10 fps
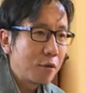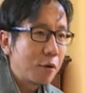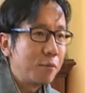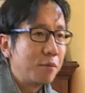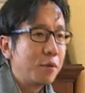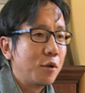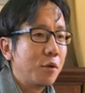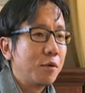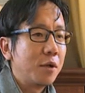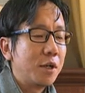um,
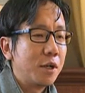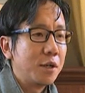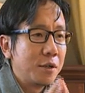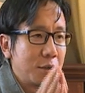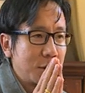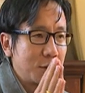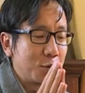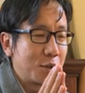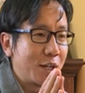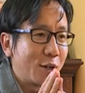uh,
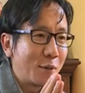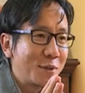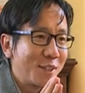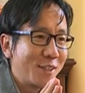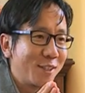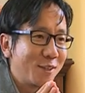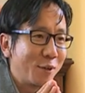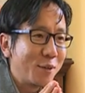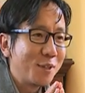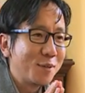to clear obstacles
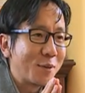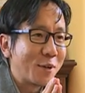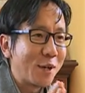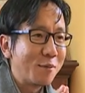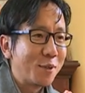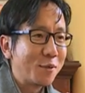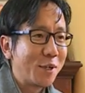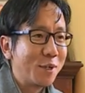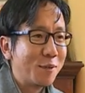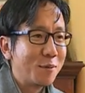for this program as well.